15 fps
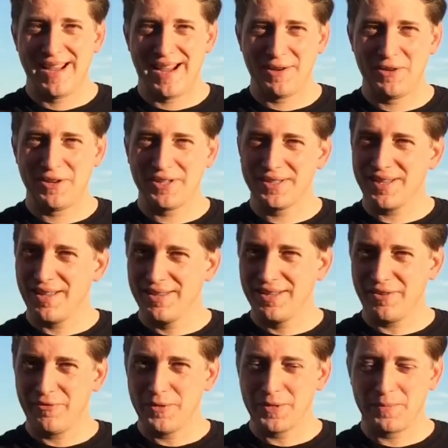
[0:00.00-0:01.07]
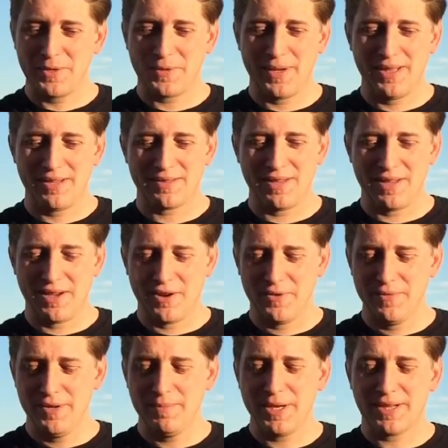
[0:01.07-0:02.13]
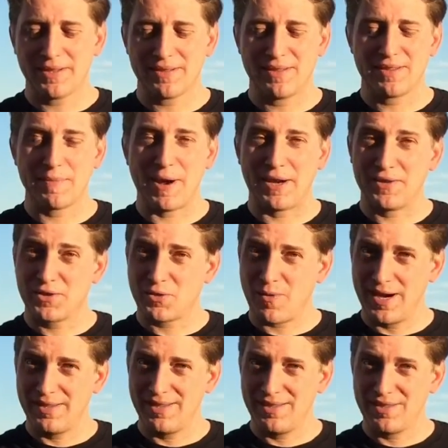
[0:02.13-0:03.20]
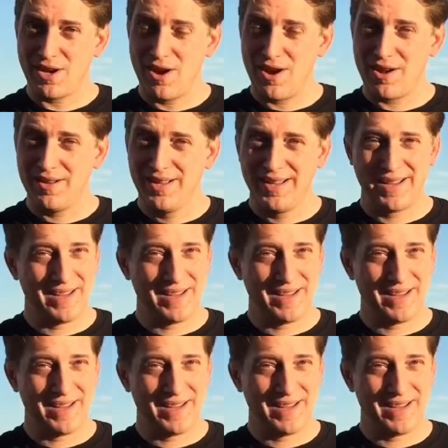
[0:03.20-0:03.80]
and you can tell the difference between this and the old one because it's about twice as tall